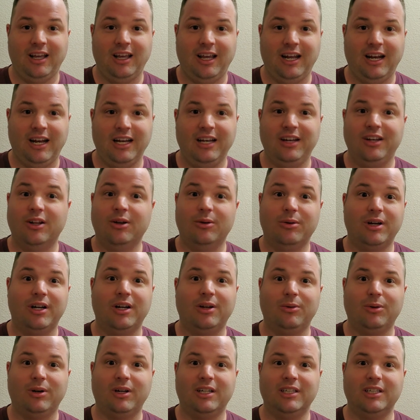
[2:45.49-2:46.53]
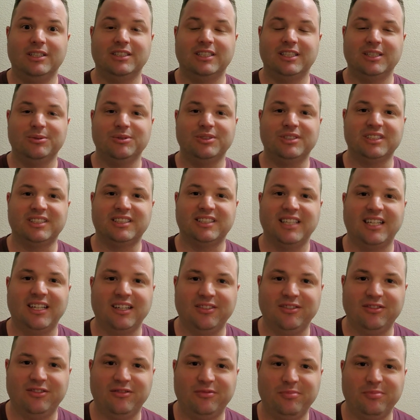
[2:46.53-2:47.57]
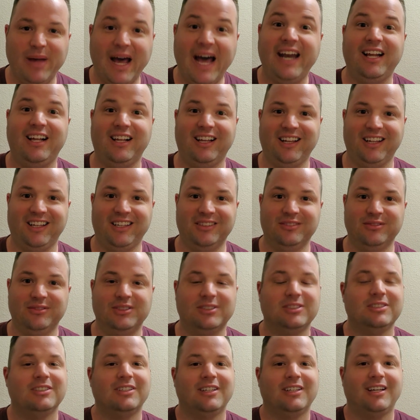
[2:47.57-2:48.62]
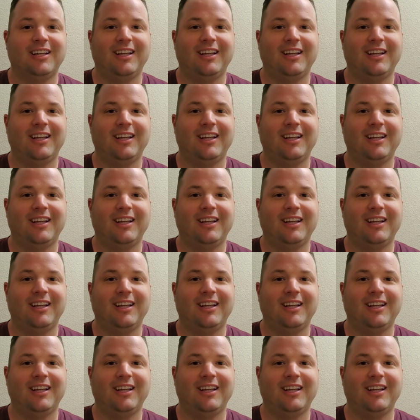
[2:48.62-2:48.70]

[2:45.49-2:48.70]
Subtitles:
And I didn't know what it was. And it was a set of batting gloves.